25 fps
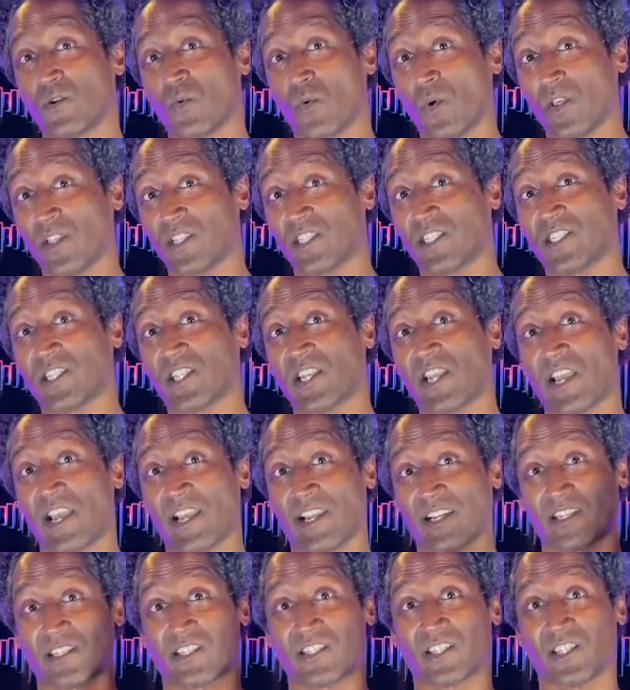with
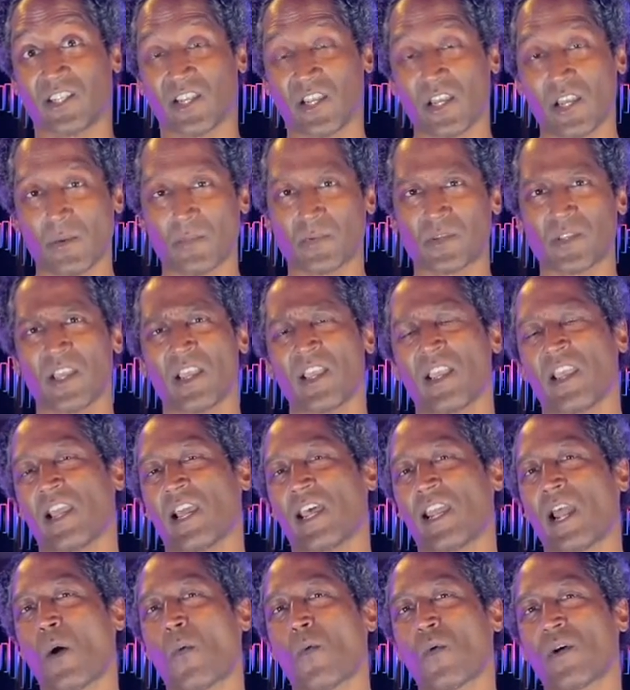tech tips
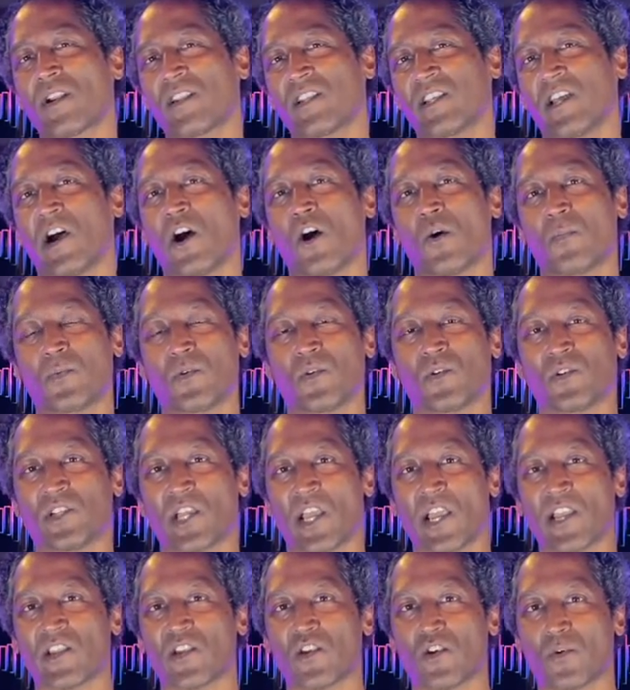and I want to help you
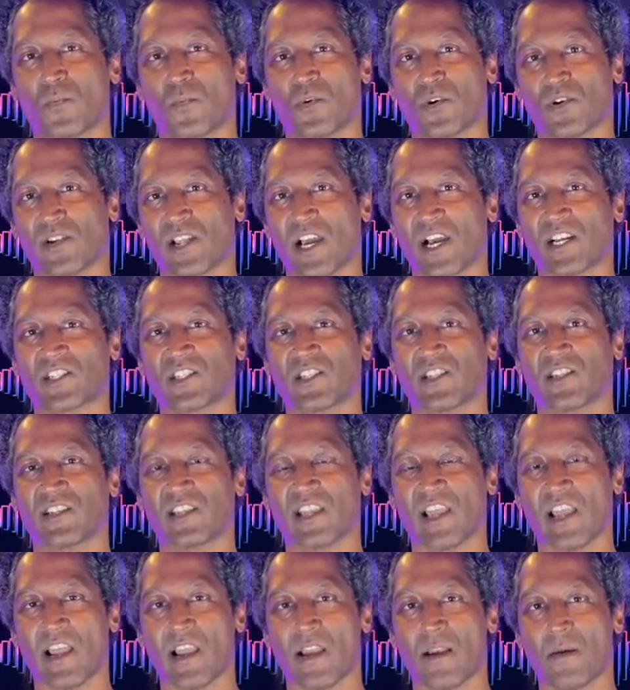take your production
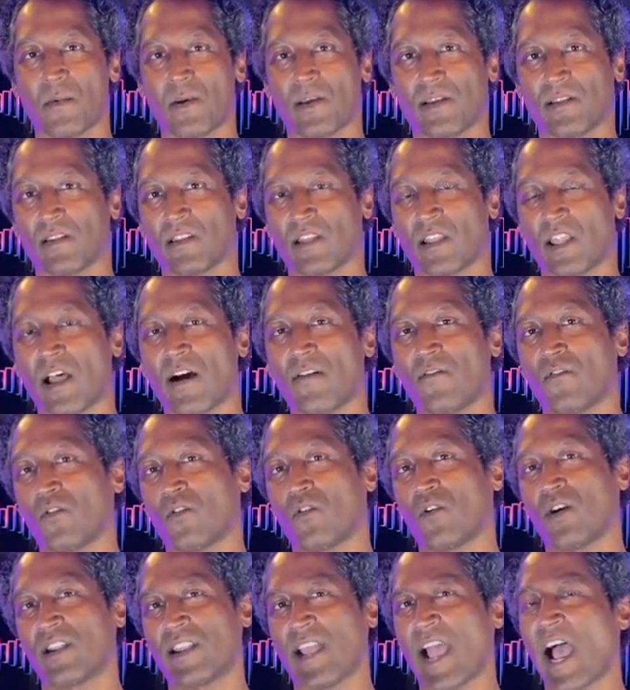game and
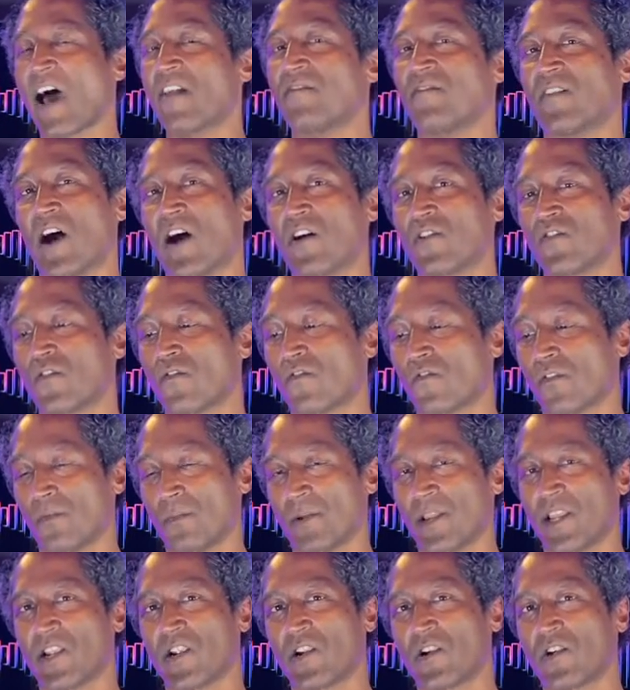level and add value from
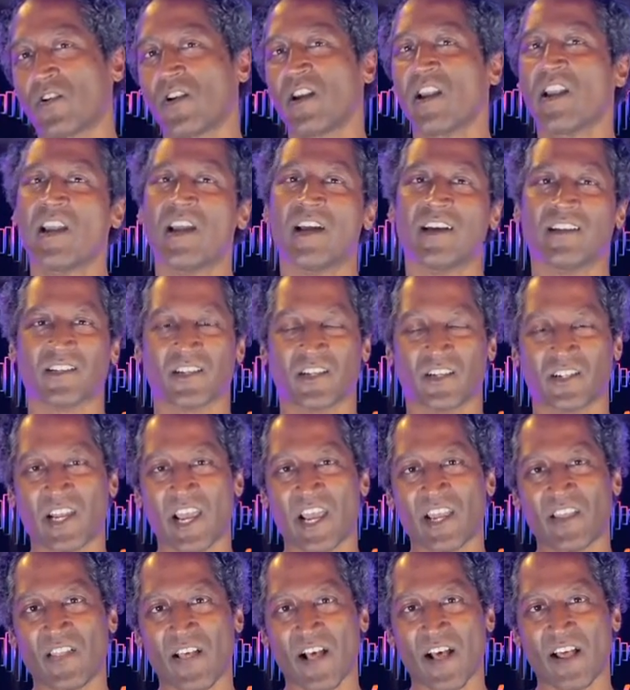here to
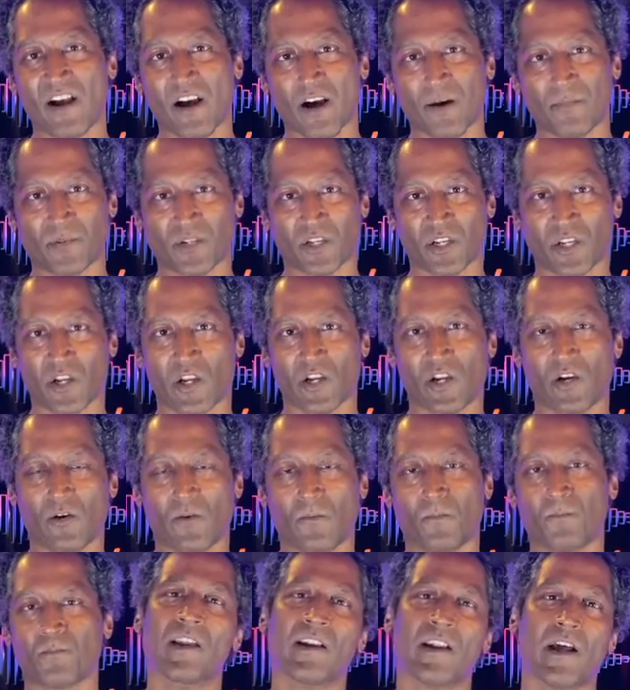take that up to here.
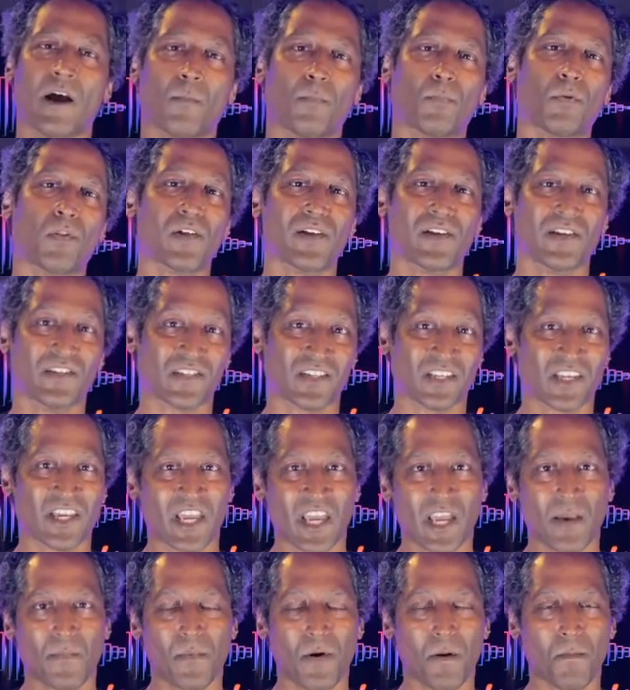Now please
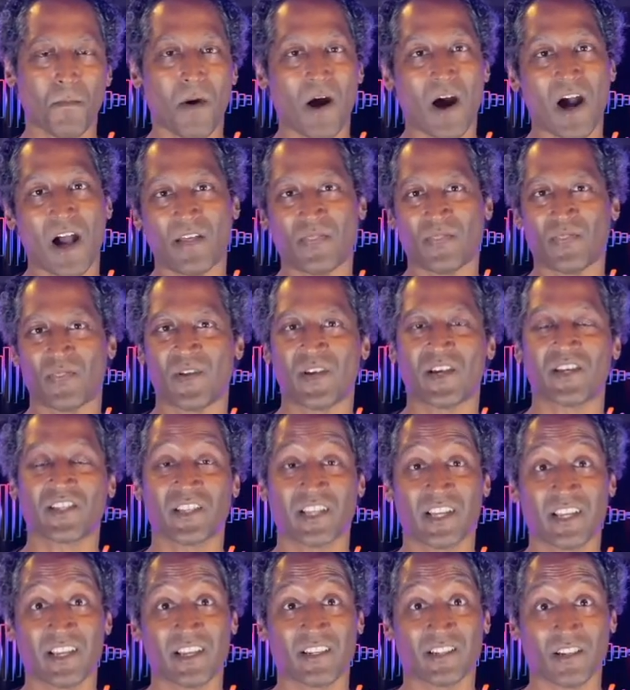keep in mind
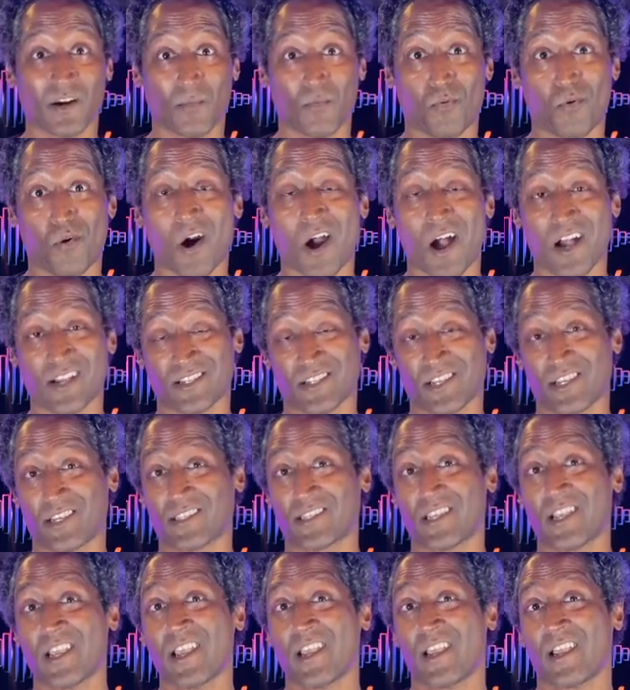this is a process.
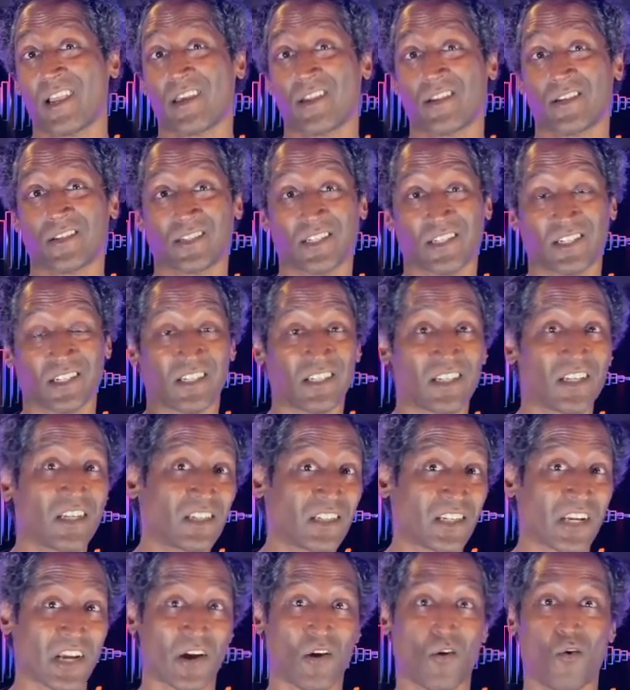It is a
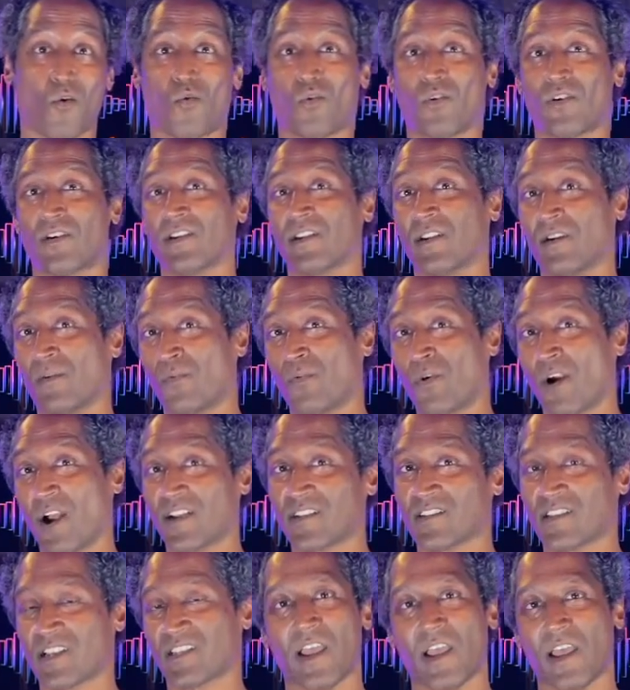detail oriented
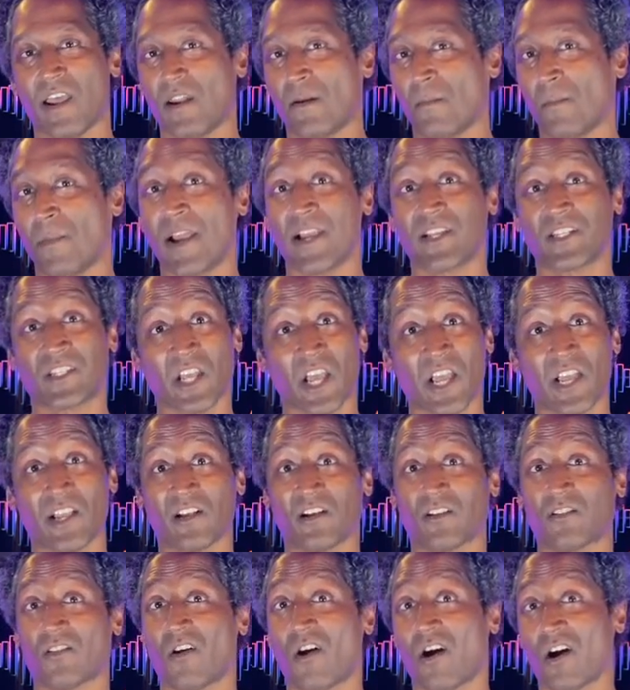process and it may take
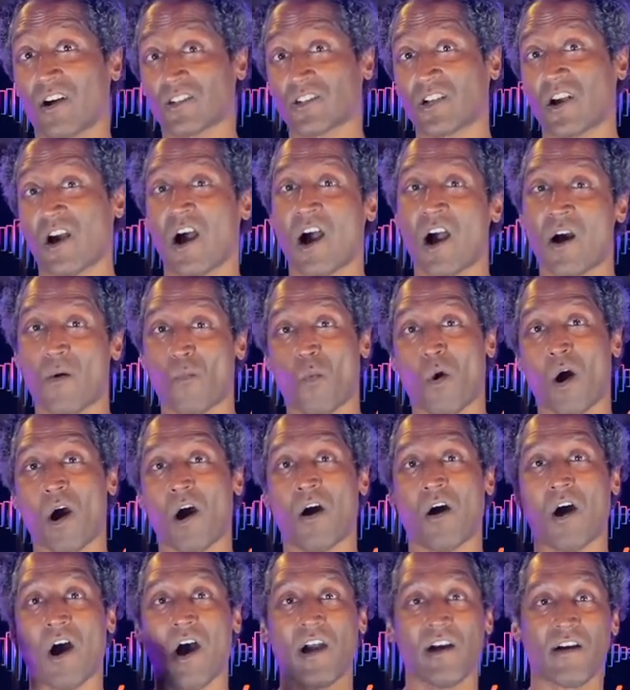a long time
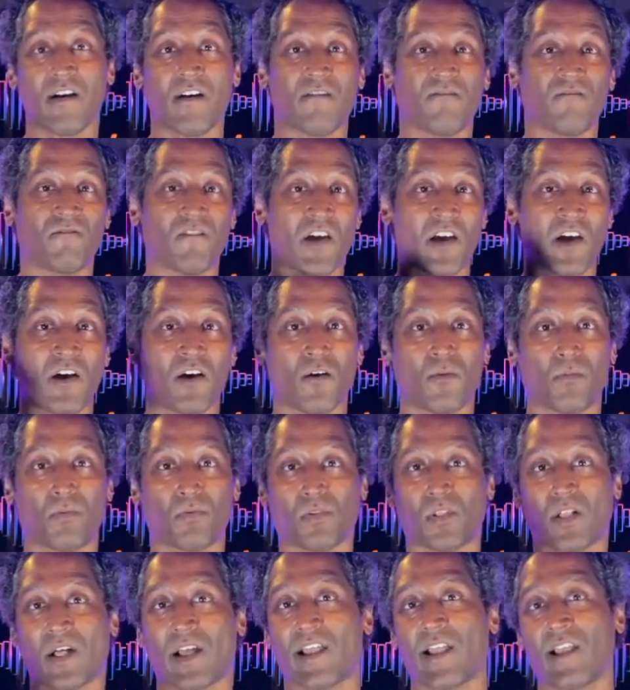while I unveil,
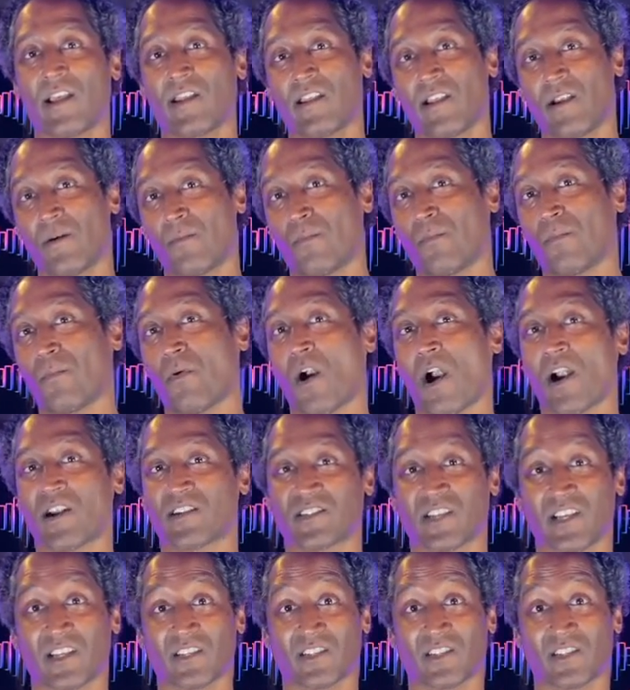plan, and
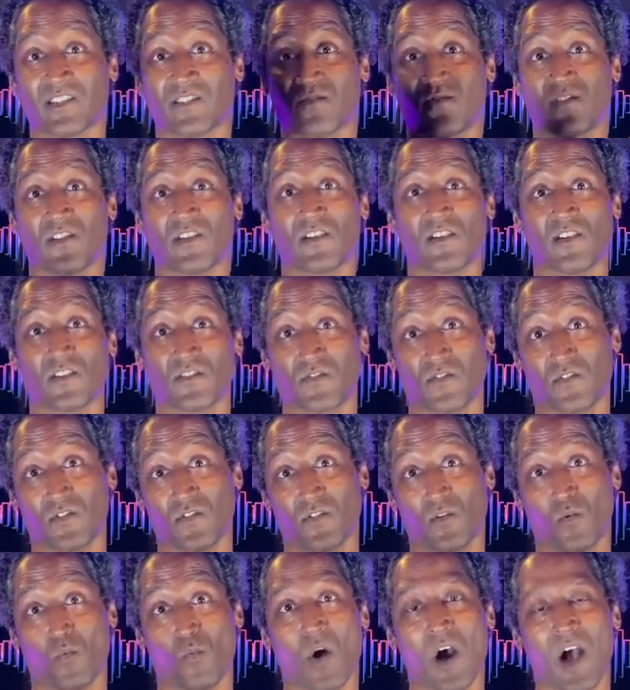process these videos for
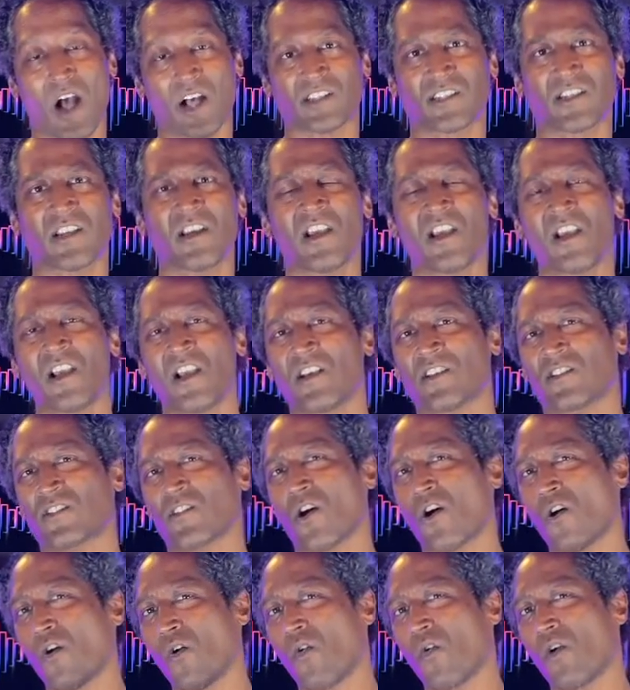you to watch.
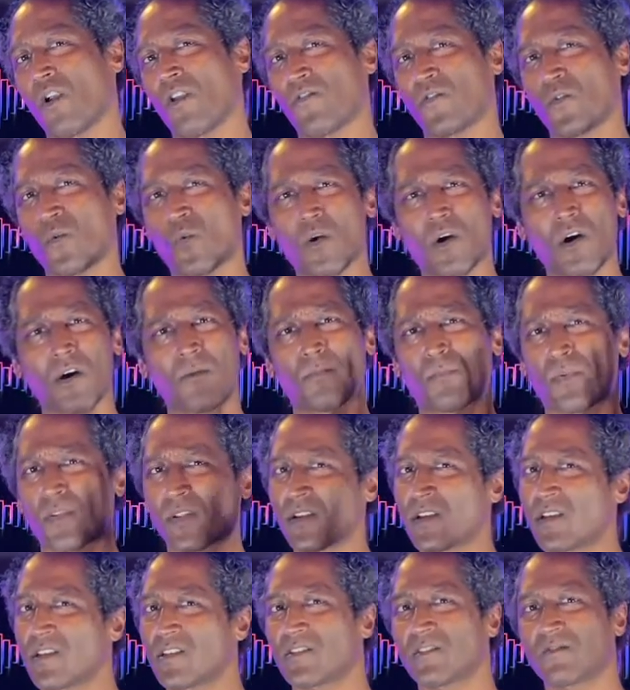So if you would,
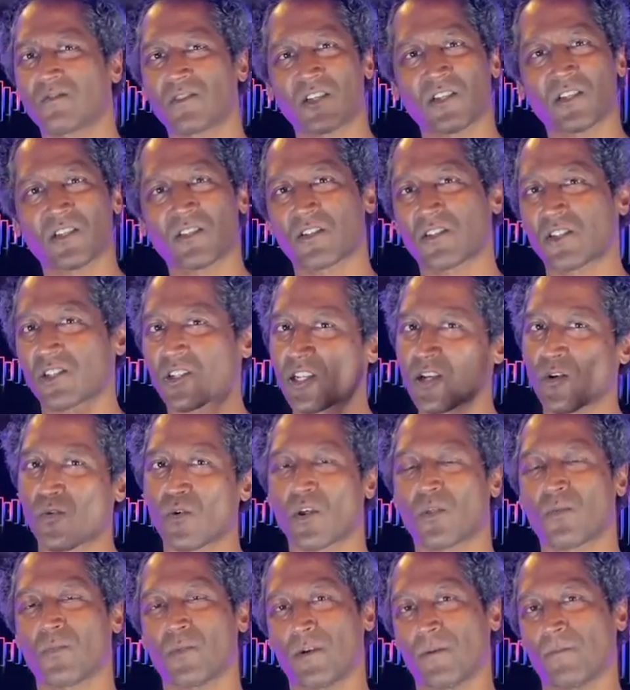please just stick
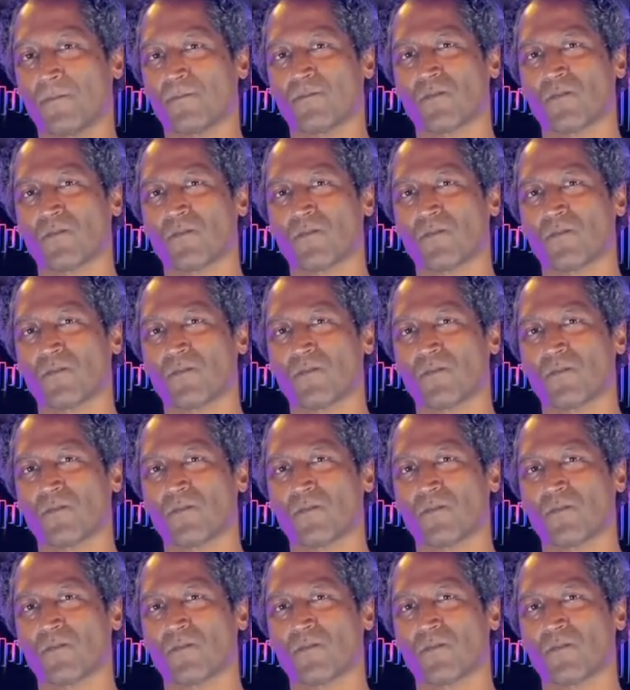with me.